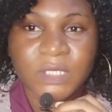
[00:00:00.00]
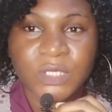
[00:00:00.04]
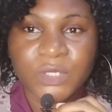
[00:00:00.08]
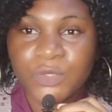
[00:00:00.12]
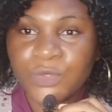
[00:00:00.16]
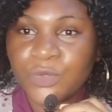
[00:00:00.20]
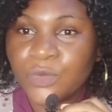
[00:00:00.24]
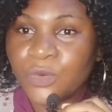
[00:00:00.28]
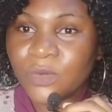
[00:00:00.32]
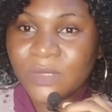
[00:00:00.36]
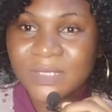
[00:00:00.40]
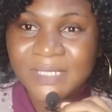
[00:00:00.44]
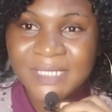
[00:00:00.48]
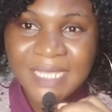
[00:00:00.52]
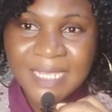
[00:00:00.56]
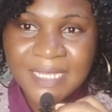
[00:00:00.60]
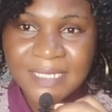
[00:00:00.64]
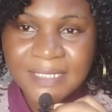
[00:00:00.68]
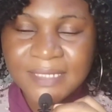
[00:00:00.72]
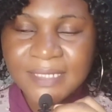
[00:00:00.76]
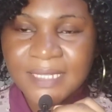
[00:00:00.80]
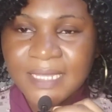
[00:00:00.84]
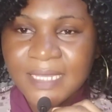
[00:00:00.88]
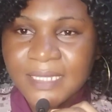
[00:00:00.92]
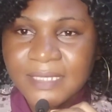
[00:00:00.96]
or
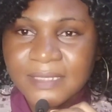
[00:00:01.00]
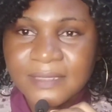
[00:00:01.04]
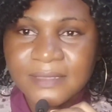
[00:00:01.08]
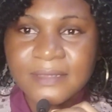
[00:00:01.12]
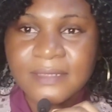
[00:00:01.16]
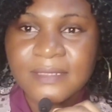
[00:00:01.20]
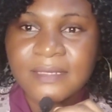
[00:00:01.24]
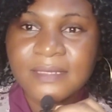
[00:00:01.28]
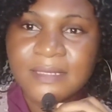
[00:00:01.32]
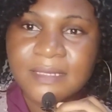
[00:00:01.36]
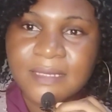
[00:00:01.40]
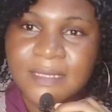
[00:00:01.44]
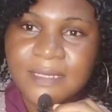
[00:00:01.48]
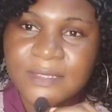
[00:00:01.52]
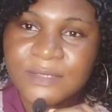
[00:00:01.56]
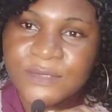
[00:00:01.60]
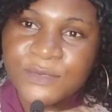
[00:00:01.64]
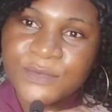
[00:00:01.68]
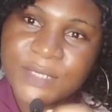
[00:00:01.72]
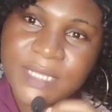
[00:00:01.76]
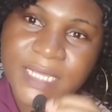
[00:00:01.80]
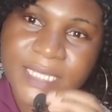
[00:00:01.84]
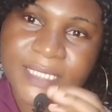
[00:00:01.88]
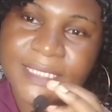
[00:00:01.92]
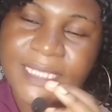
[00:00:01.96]
size 10,
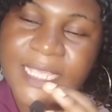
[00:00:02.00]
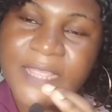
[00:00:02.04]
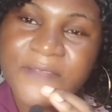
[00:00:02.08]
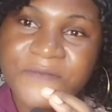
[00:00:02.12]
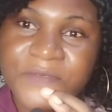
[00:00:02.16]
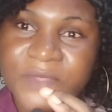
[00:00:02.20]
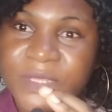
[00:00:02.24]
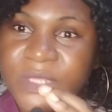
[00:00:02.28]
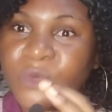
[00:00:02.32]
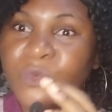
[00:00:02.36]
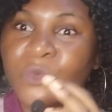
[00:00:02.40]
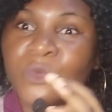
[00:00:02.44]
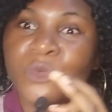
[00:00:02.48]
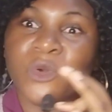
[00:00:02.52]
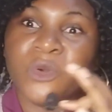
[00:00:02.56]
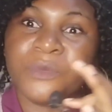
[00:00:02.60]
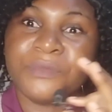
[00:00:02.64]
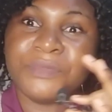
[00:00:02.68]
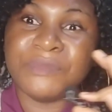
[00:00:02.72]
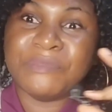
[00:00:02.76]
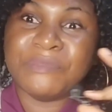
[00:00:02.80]
so that everything will not be